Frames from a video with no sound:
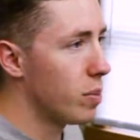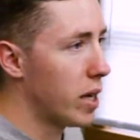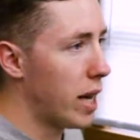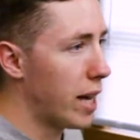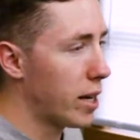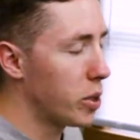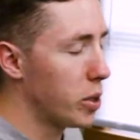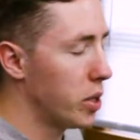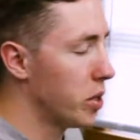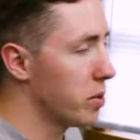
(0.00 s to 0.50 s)
but
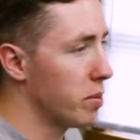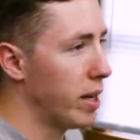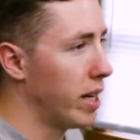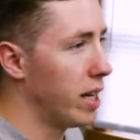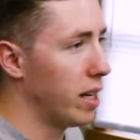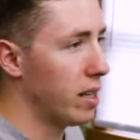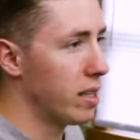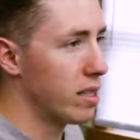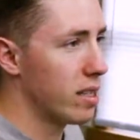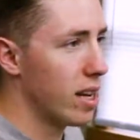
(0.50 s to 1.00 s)
actually doesn't
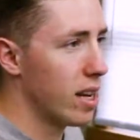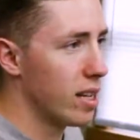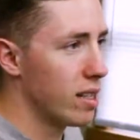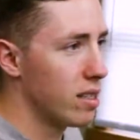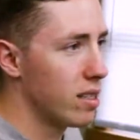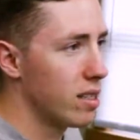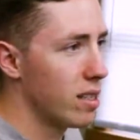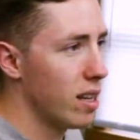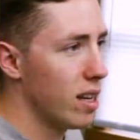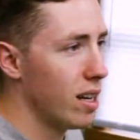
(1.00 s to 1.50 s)
make any
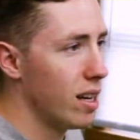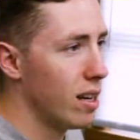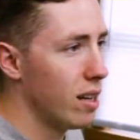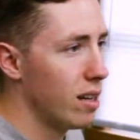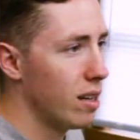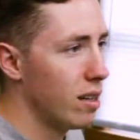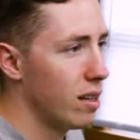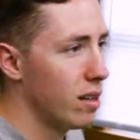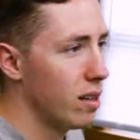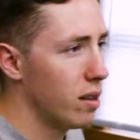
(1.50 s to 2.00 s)
sense,
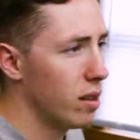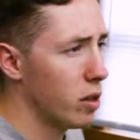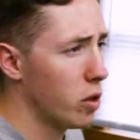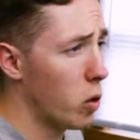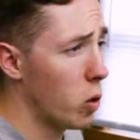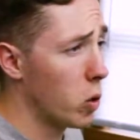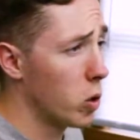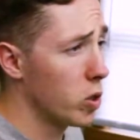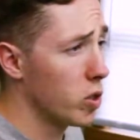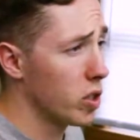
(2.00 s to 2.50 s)
and the
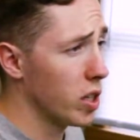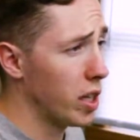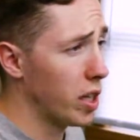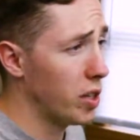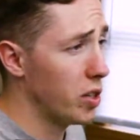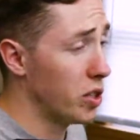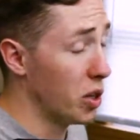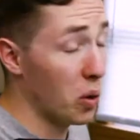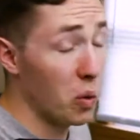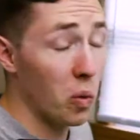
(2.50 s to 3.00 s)
chords
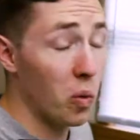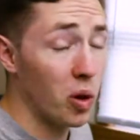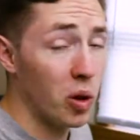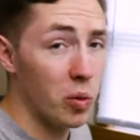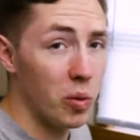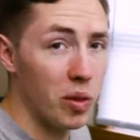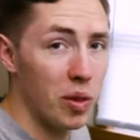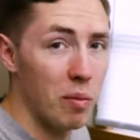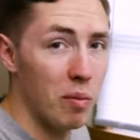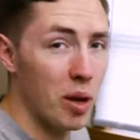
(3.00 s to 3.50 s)
like don't
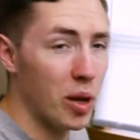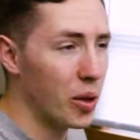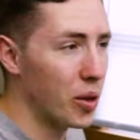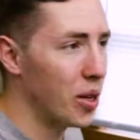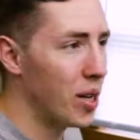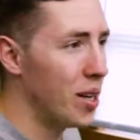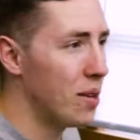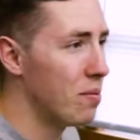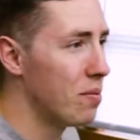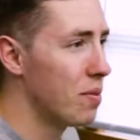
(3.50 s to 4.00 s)
work with the
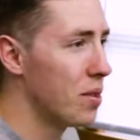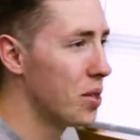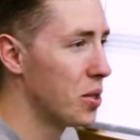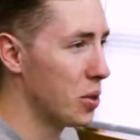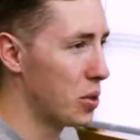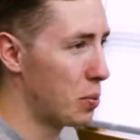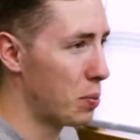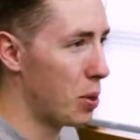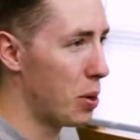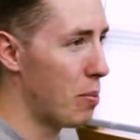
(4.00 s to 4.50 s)
melody,
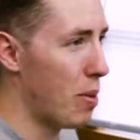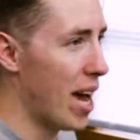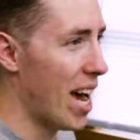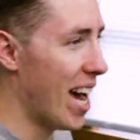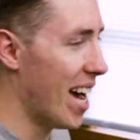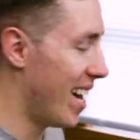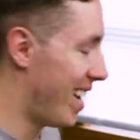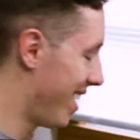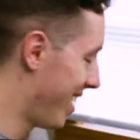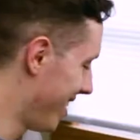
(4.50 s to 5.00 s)
so it's pretty
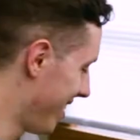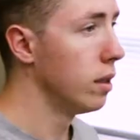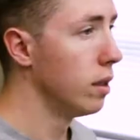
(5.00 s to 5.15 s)
bad.